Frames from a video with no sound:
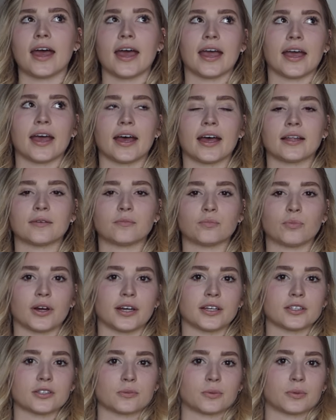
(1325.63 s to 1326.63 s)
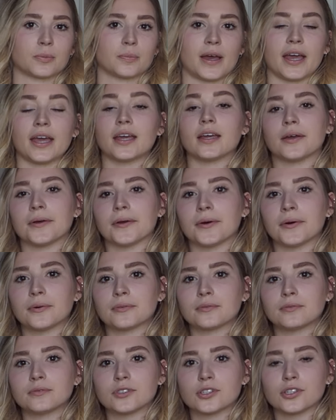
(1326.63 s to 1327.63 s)
and brands will pay
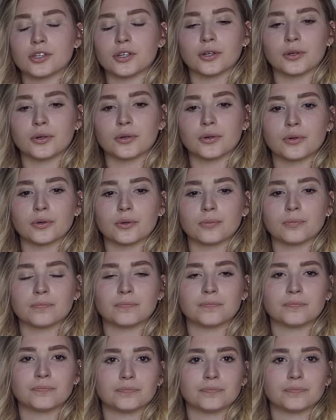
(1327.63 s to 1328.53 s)
you to